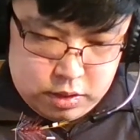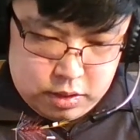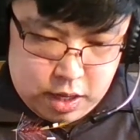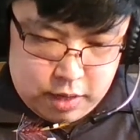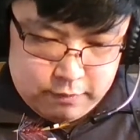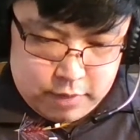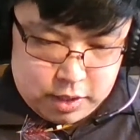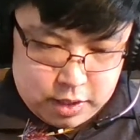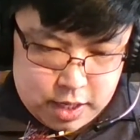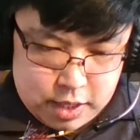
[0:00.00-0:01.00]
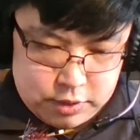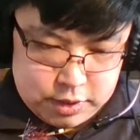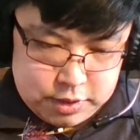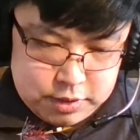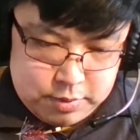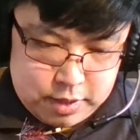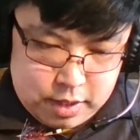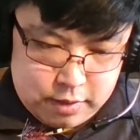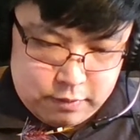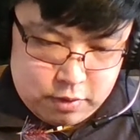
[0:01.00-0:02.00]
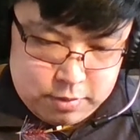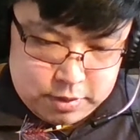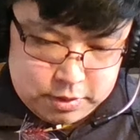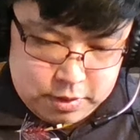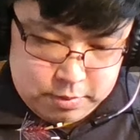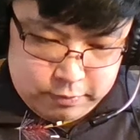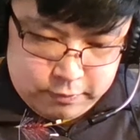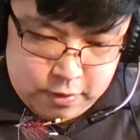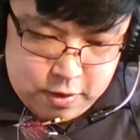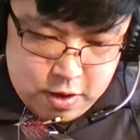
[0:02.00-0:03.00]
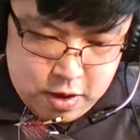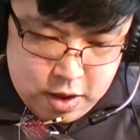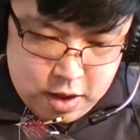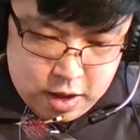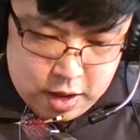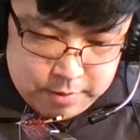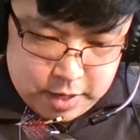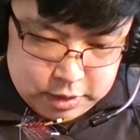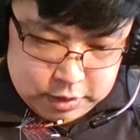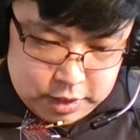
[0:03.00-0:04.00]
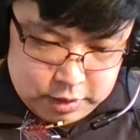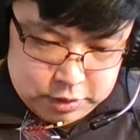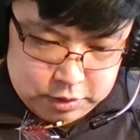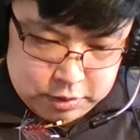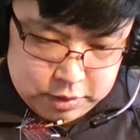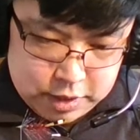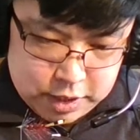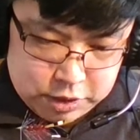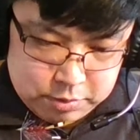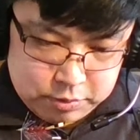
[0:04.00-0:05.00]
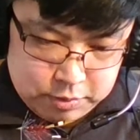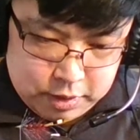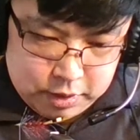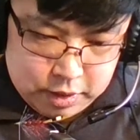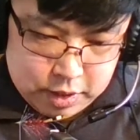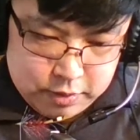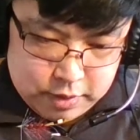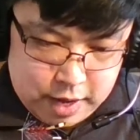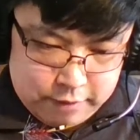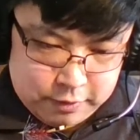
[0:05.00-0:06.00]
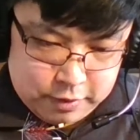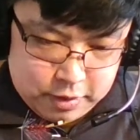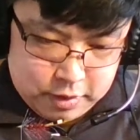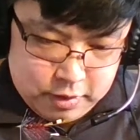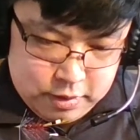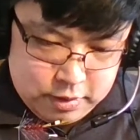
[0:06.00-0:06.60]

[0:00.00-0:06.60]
Native American headdresses made out of Kori Bustard before. I'm not entirely certain the connection between, an African